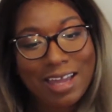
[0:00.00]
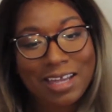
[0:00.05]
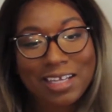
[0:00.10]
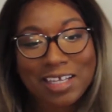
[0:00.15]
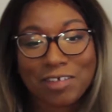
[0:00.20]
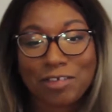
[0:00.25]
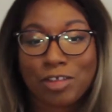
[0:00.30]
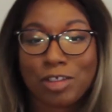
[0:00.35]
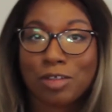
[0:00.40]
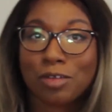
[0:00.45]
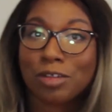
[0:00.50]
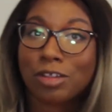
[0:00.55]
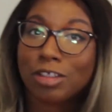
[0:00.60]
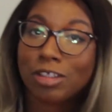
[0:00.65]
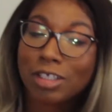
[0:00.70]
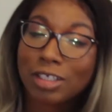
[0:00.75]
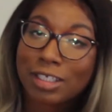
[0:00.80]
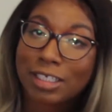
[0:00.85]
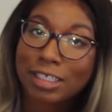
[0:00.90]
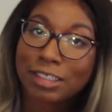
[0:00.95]
If you
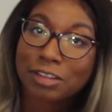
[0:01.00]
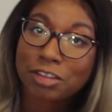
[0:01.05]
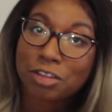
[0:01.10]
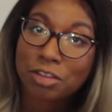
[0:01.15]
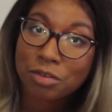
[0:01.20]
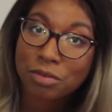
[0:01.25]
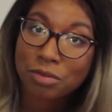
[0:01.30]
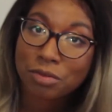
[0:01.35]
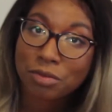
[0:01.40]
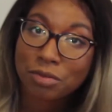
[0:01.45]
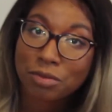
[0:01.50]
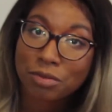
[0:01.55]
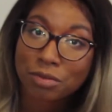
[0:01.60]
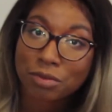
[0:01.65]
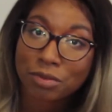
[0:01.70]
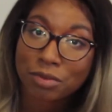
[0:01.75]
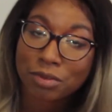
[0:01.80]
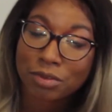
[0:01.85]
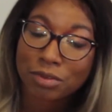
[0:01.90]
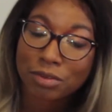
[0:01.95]
look
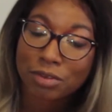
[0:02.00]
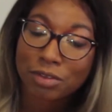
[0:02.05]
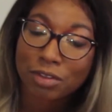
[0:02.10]
into